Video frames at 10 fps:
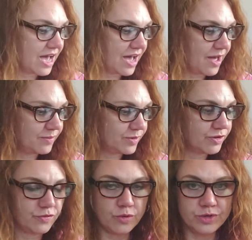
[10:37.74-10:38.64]
uh,
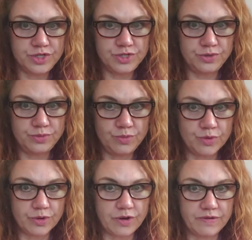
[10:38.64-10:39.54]
look forward to
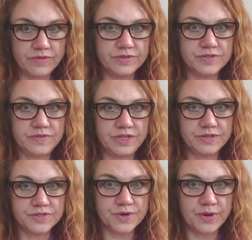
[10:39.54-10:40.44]
more of those
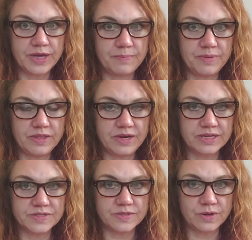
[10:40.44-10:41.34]
videos going up in the
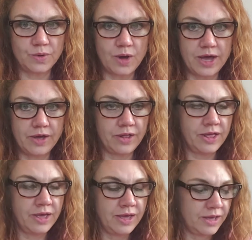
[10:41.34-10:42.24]
next little
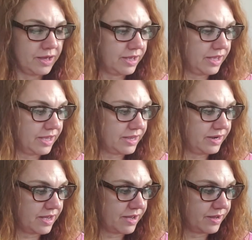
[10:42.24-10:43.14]
while
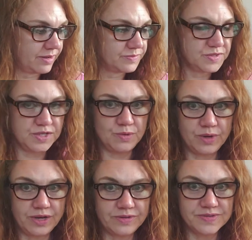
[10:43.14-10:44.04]
and um, see
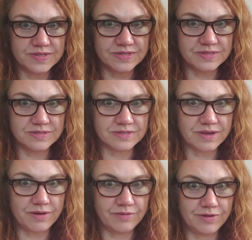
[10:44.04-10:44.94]
what else is
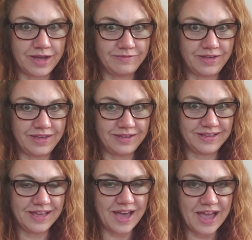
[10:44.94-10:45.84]

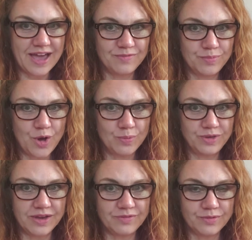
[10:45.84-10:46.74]
arriving. I have hope
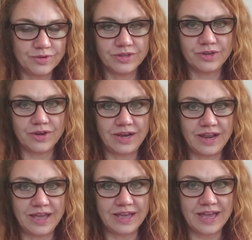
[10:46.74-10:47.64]
you have a really great
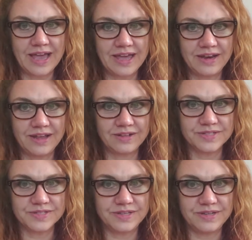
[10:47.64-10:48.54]
day and I'll
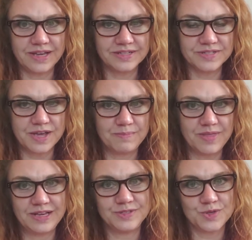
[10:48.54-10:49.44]
see you next time.
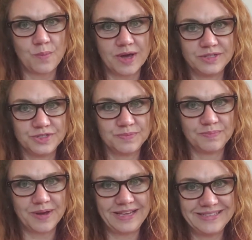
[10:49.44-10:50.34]
Thanks so much.
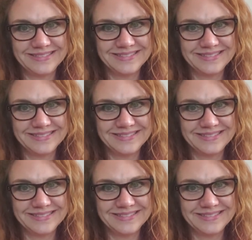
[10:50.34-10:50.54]
Bye.